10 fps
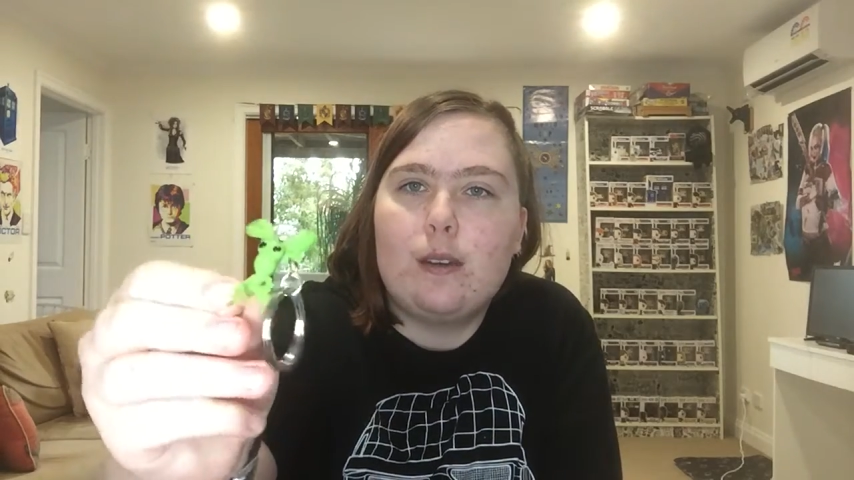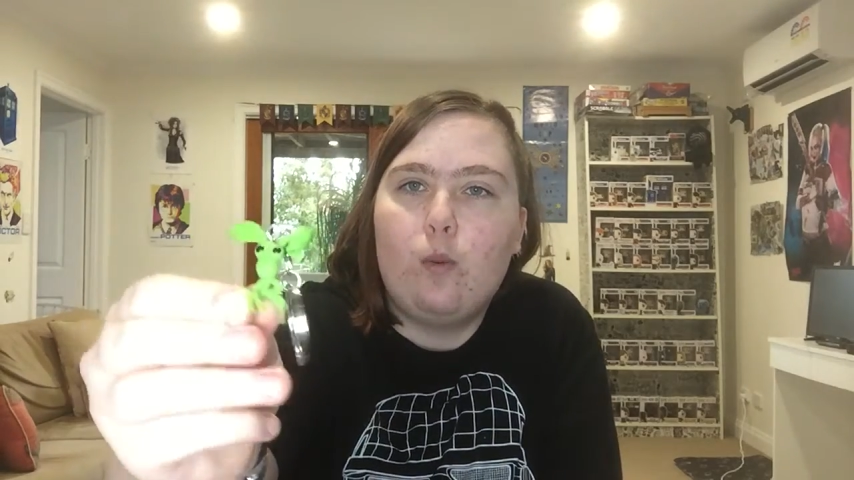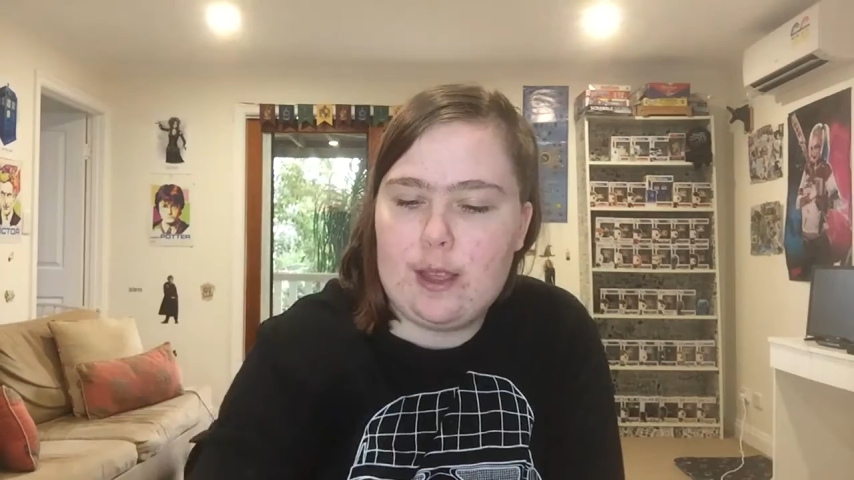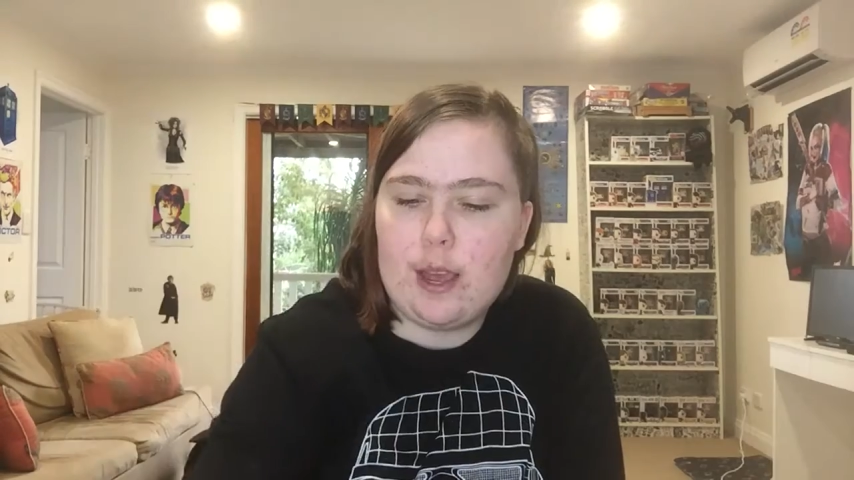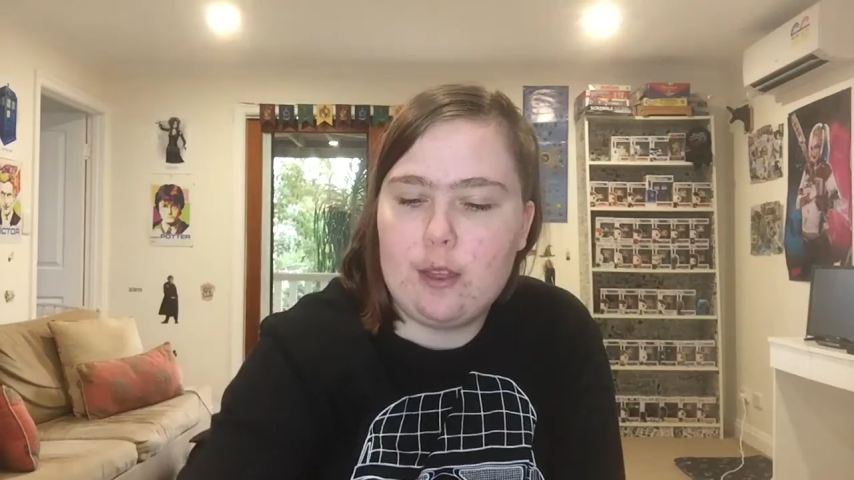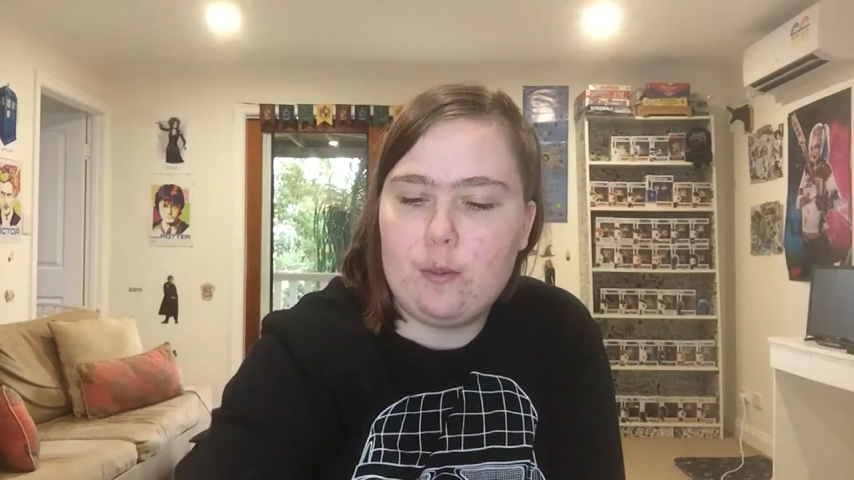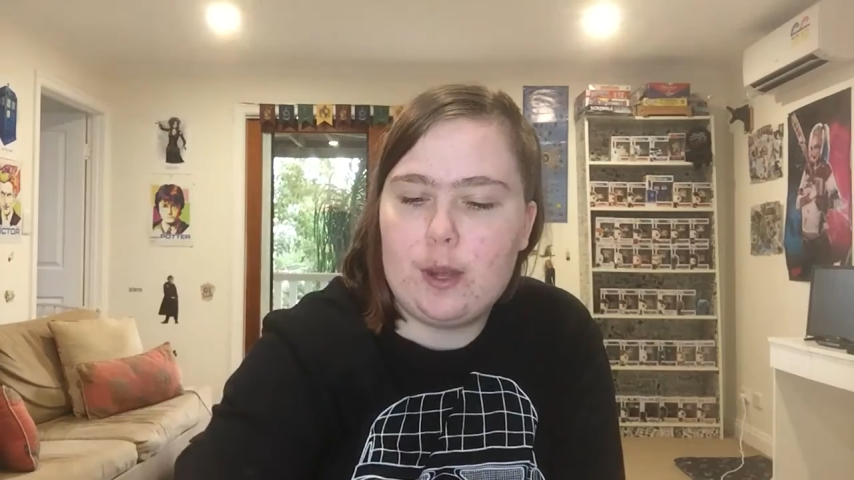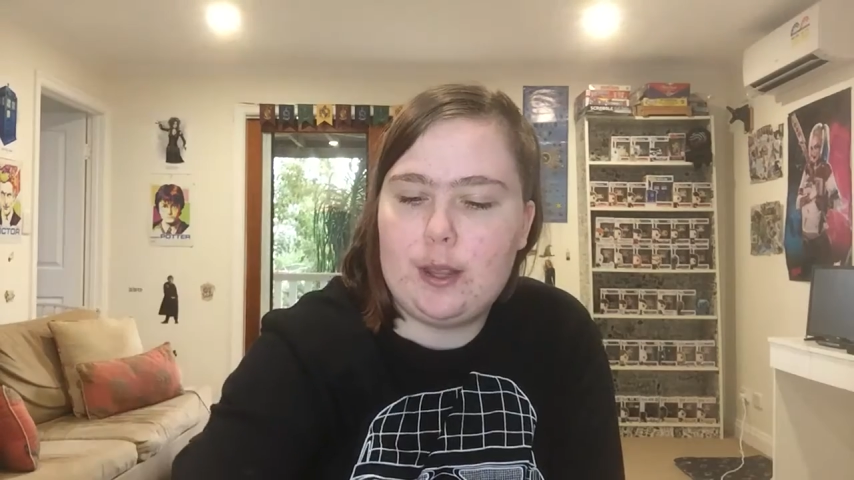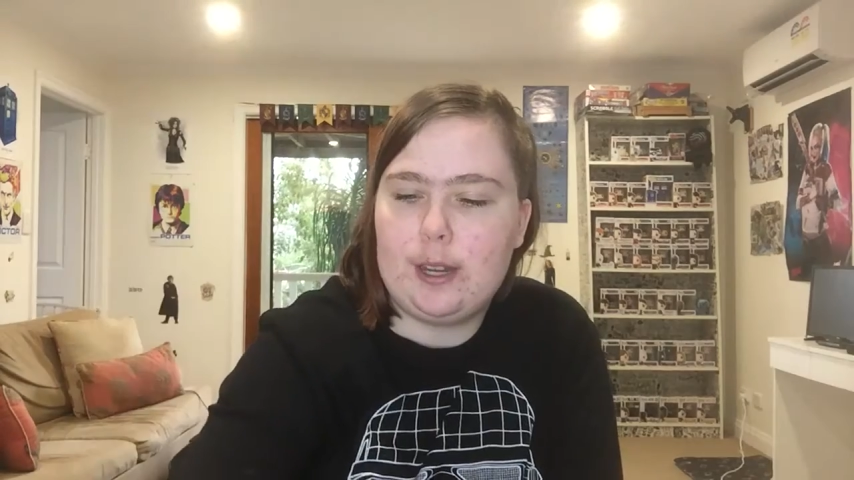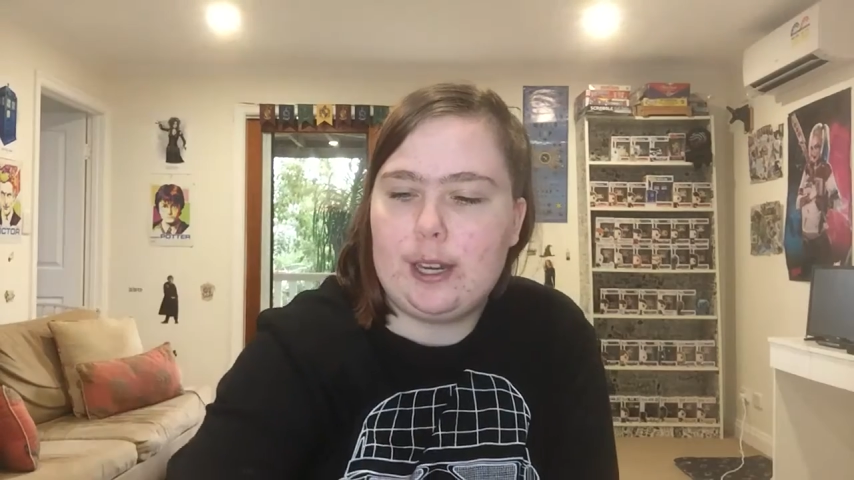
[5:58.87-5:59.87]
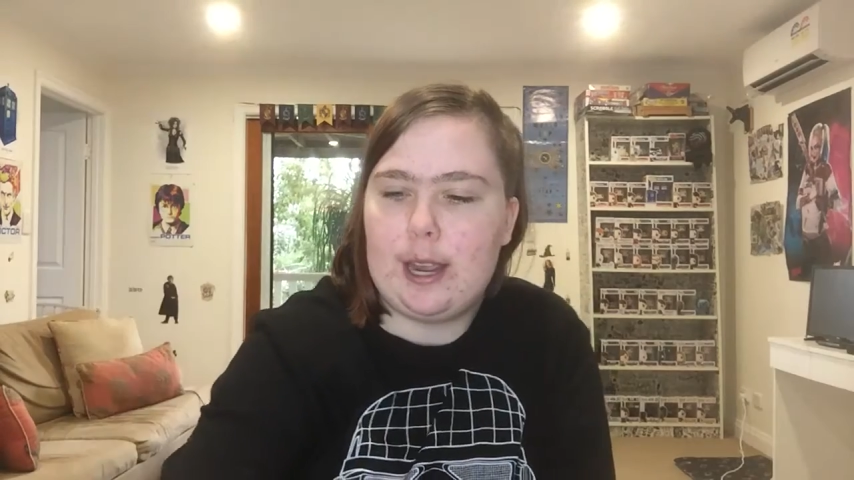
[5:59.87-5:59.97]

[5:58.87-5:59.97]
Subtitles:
The other one that I